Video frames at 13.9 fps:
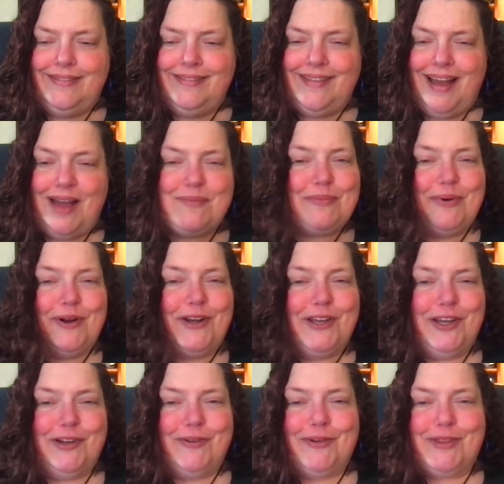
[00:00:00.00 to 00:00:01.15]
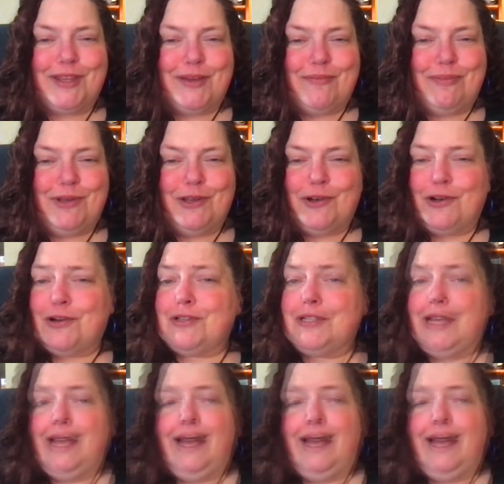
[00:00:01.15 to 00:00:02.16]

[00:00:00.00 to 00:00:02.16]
I'm pretty good with computers.